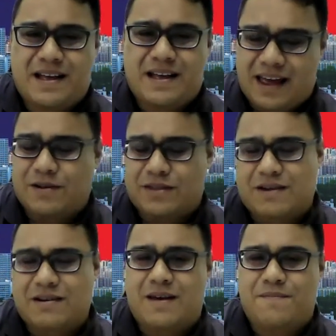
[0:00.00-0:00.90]
Then I'll
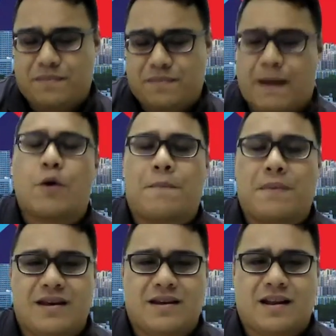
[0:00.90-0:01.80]
tell them my
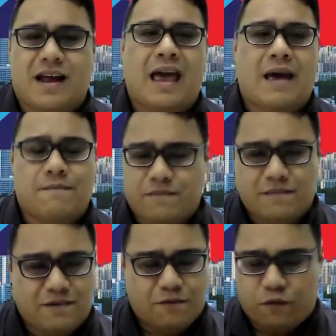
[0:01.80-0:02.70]
opinion. I am
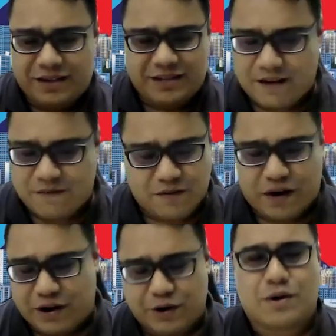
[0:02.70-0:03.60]
risk level
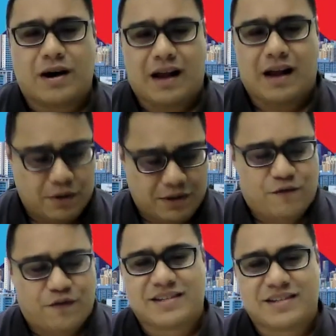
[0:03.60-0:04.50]
very low one. I will take
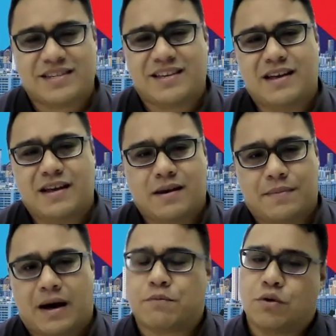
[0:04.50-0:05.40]
fixed.
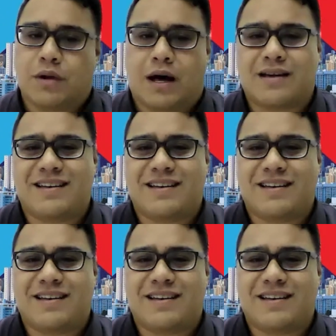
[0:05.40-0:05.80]
But up to you lah.